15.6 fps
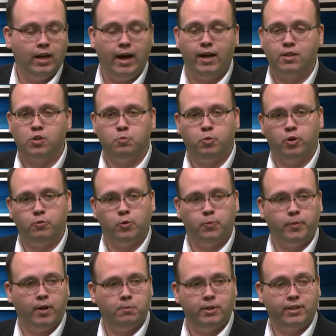I'll support
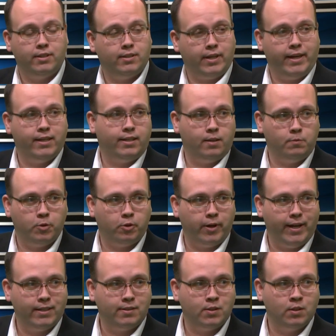Republicans and
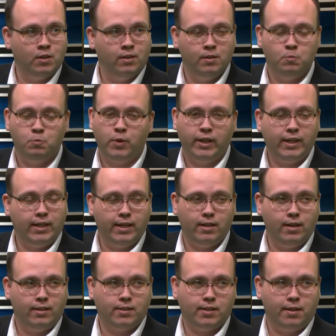Democrats. He
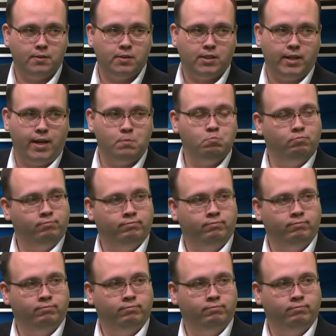cannot say the same.